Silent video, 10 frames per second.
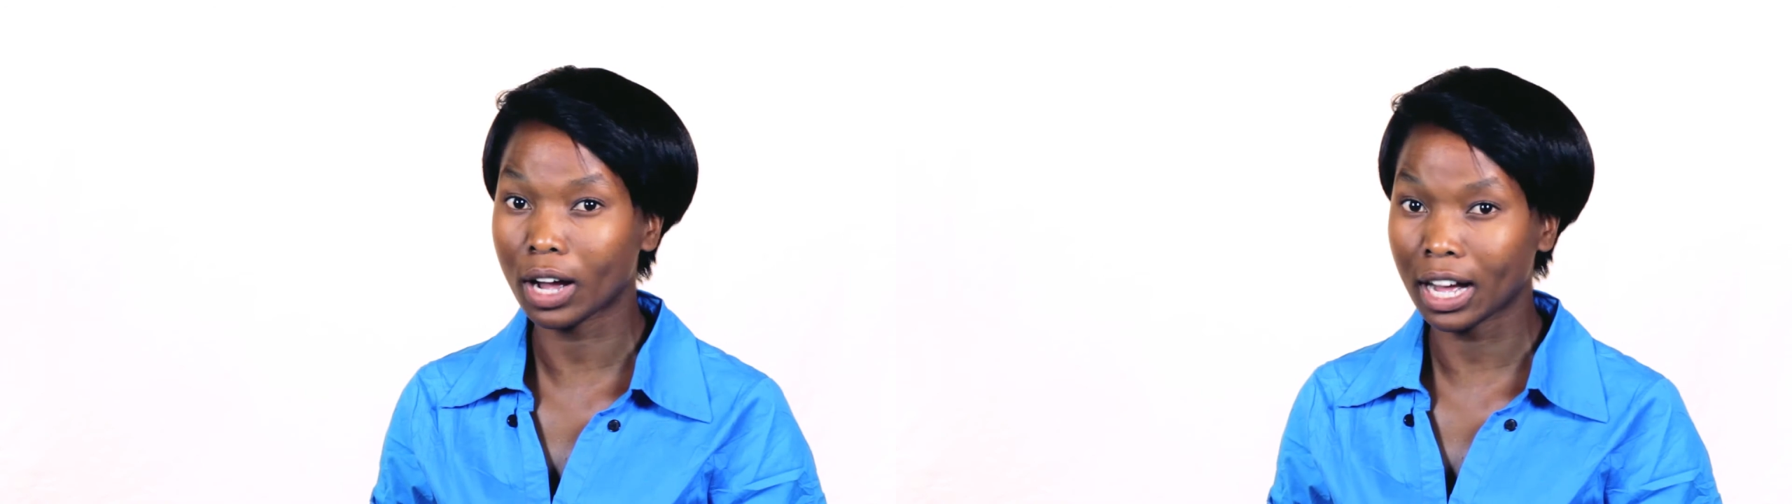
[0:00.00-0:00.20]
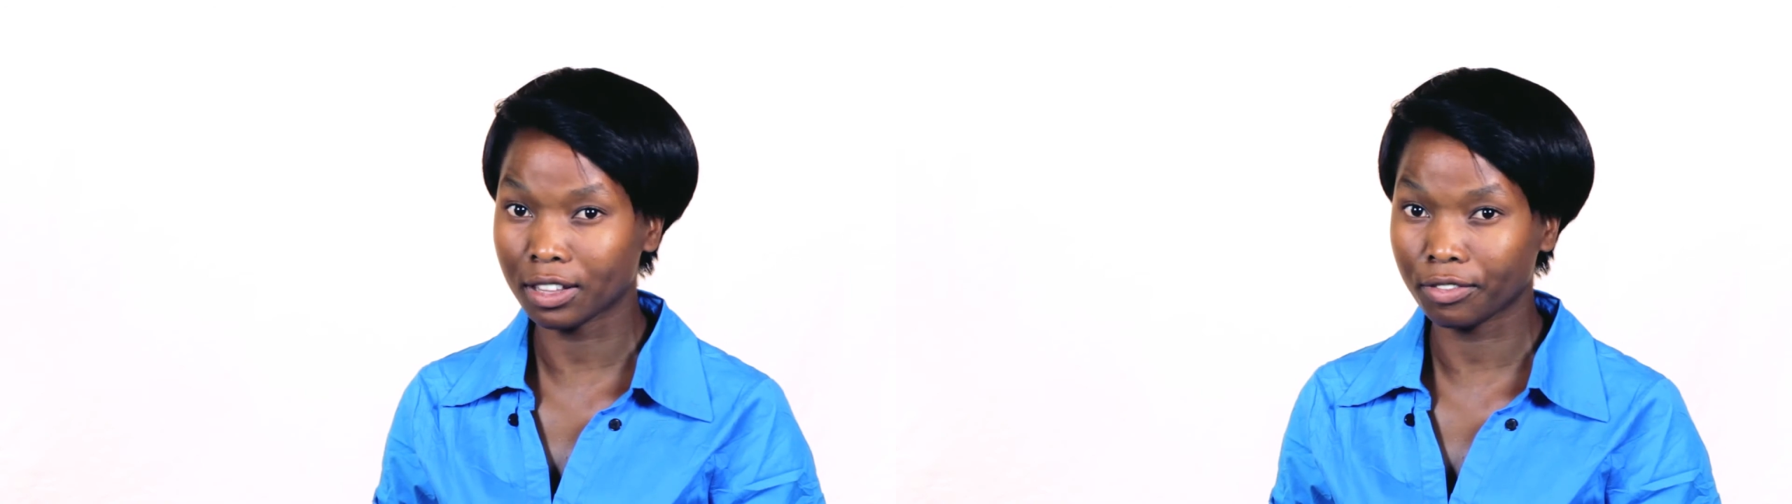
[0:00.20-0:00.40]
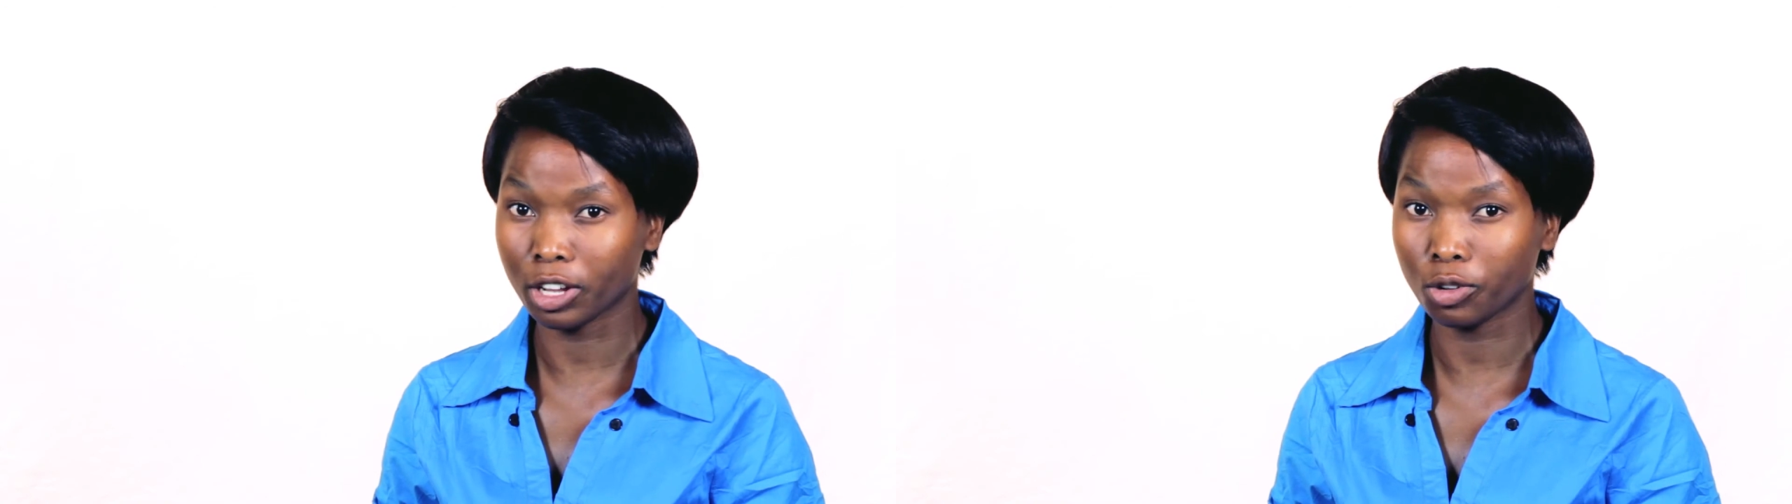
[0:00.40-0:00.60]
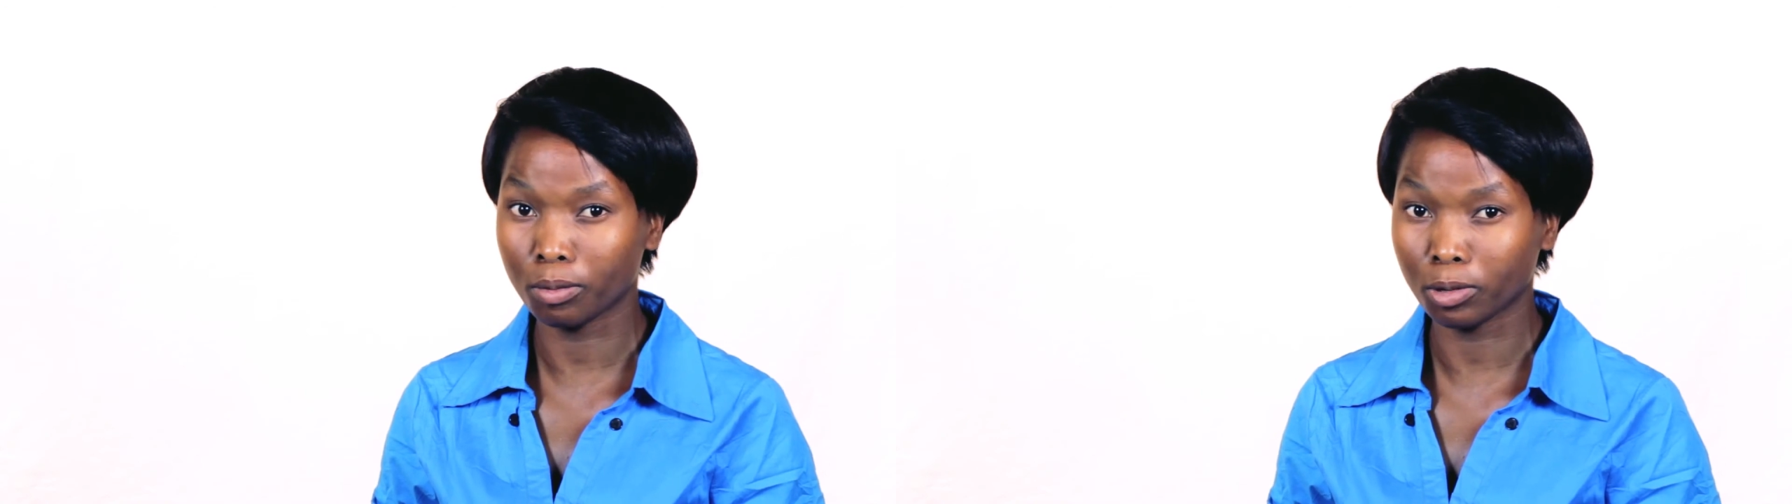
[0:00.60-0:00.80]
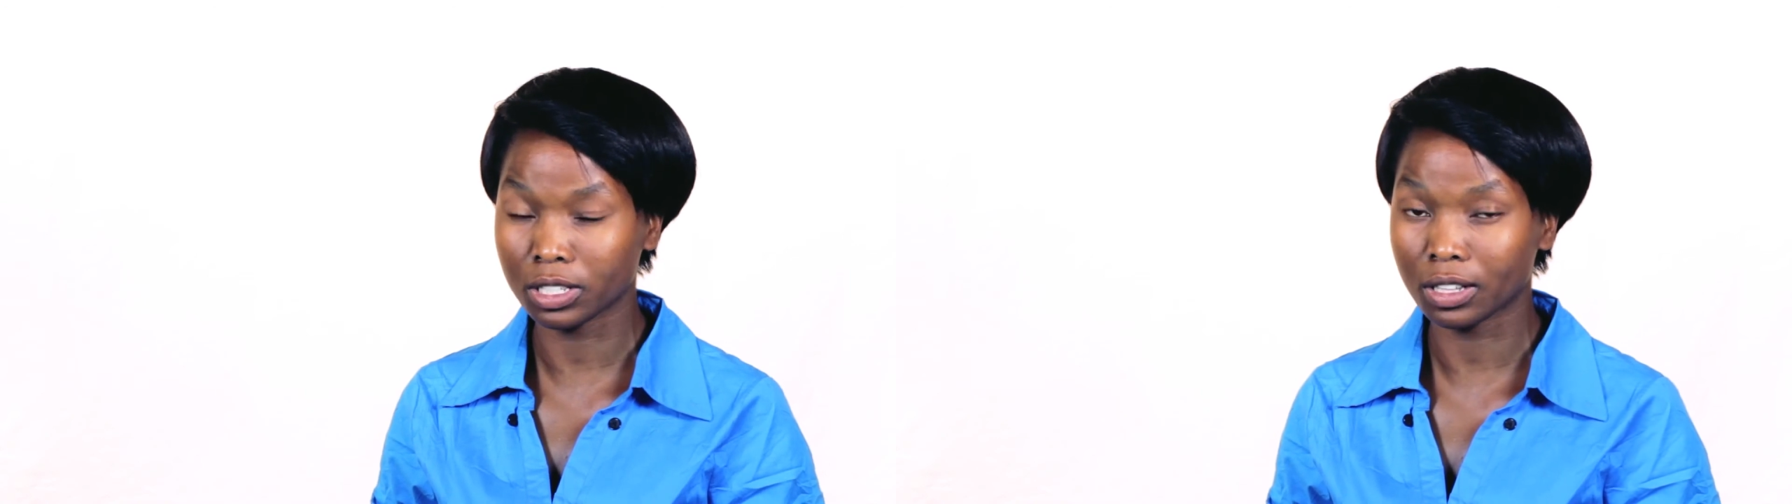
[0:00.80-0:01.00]
other
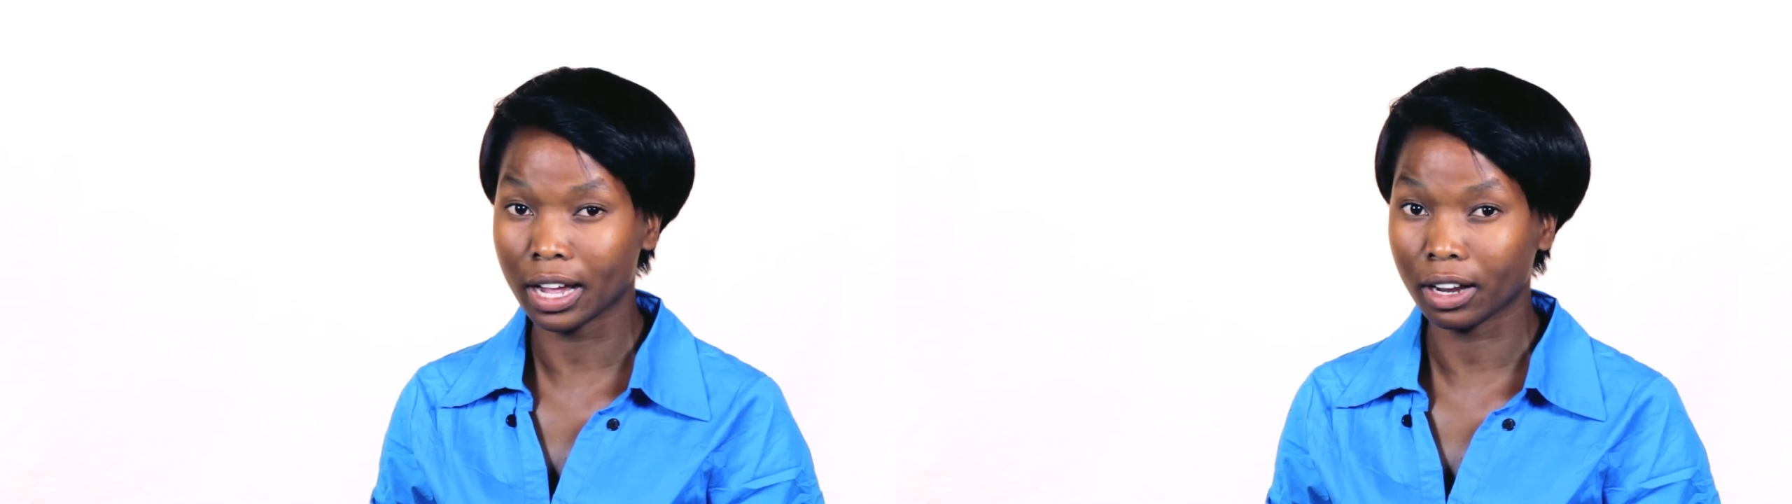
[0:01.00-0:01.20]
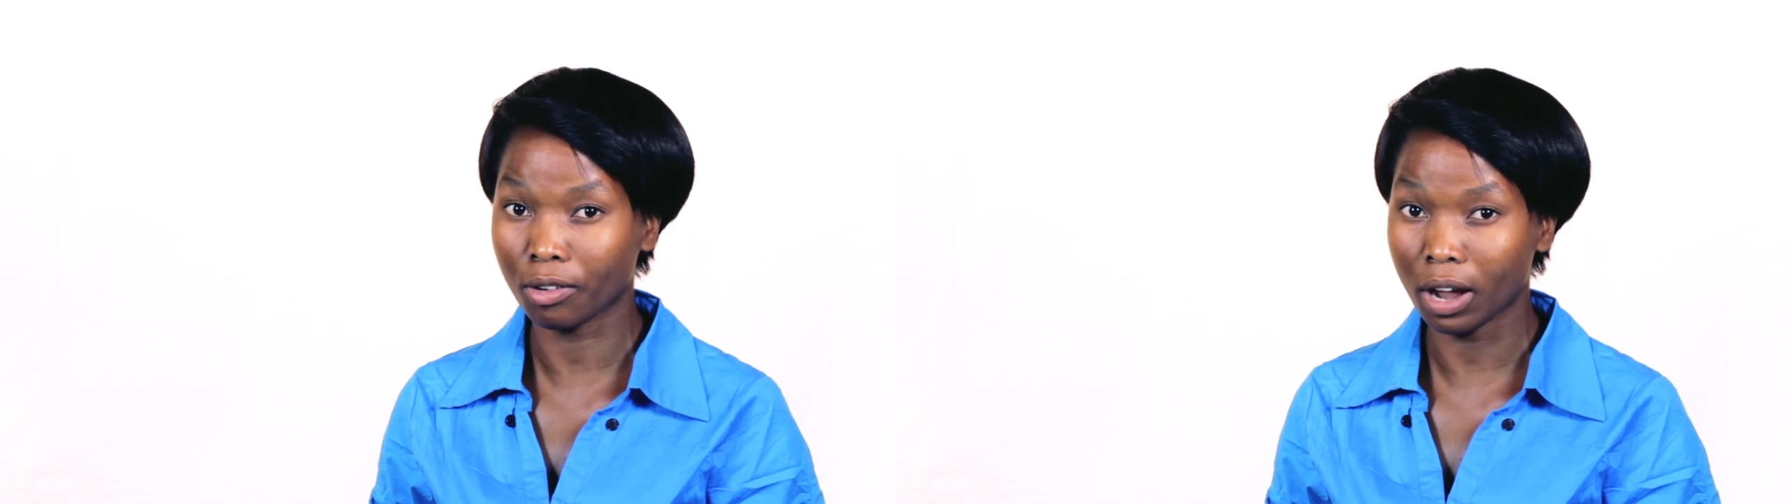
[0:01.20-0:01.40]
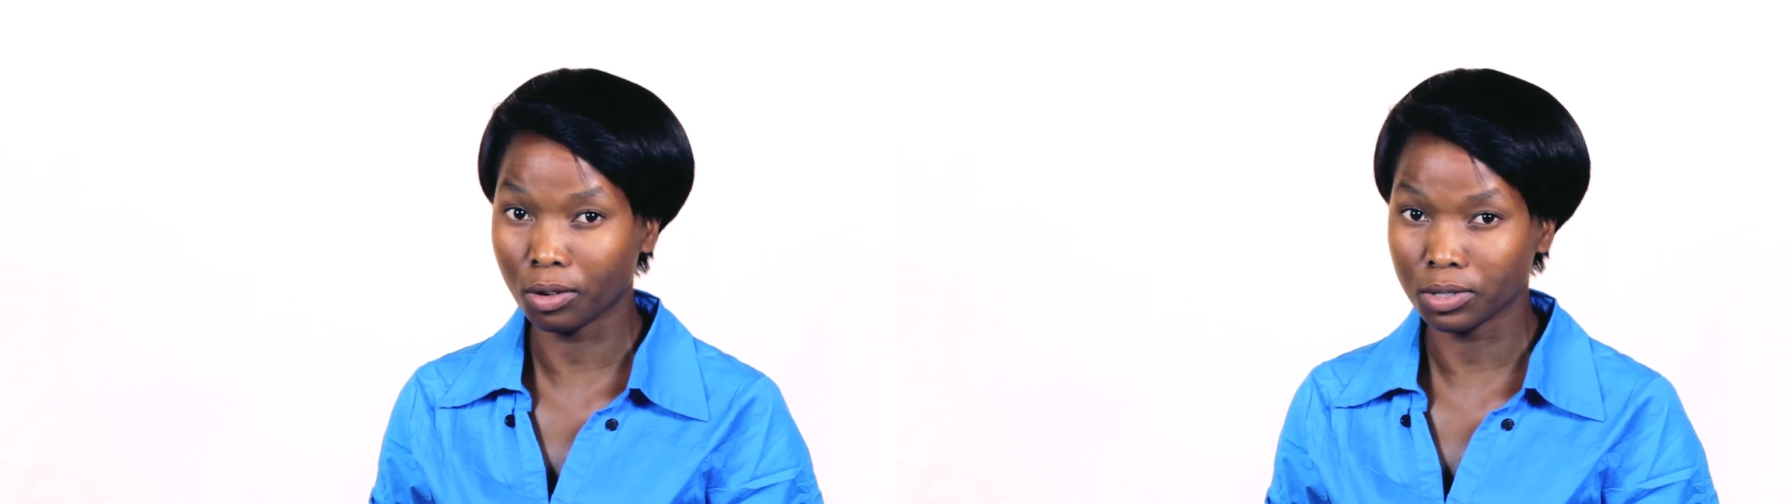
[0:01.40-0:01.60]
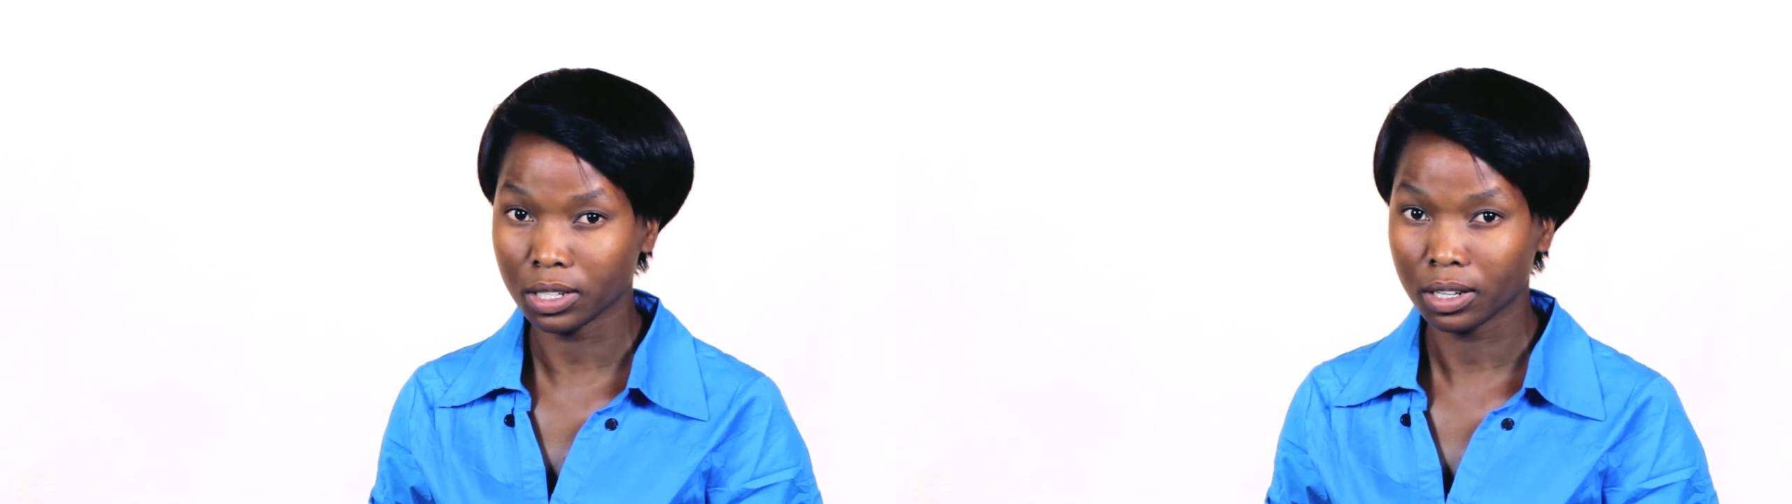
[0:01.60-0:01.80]
valuables lying around.